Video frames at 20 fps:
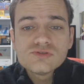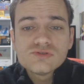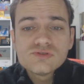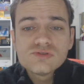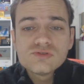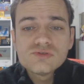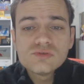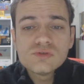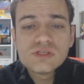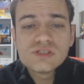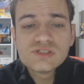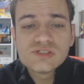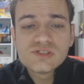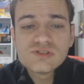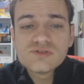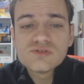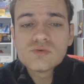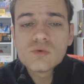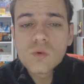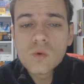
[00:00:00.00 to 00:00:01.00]
to
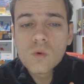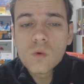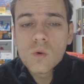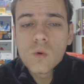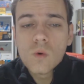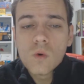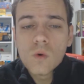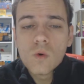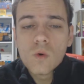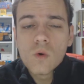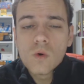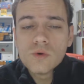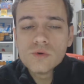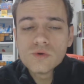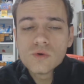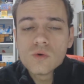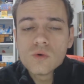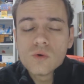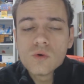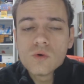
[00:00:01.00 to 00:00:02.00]
listen to all
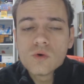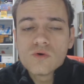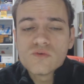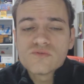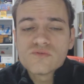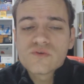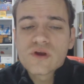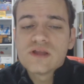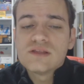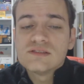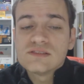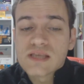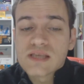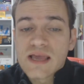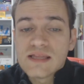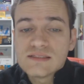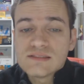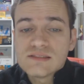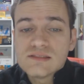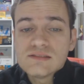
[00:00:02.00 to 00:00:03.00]
your friends'
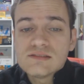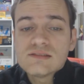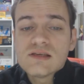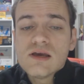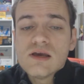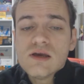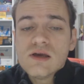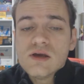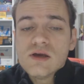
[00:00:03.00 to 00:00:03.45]
answers.